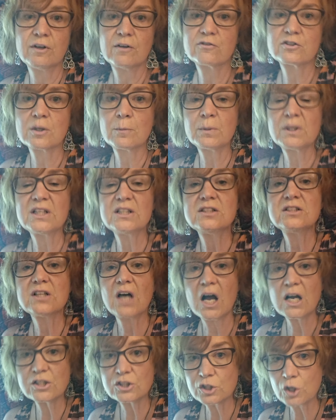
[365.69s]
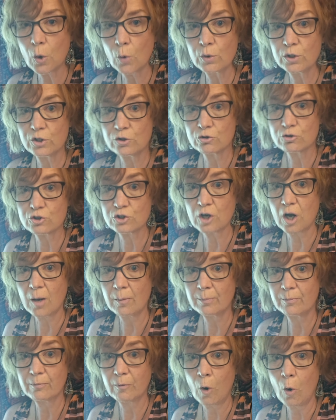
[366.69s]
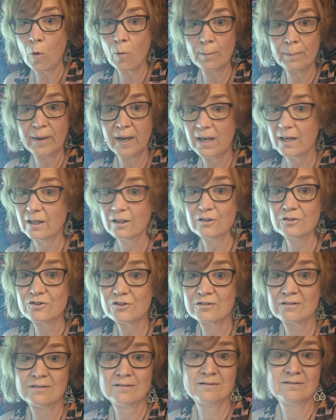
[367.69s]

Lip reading: if somebody does go to your shop homepage,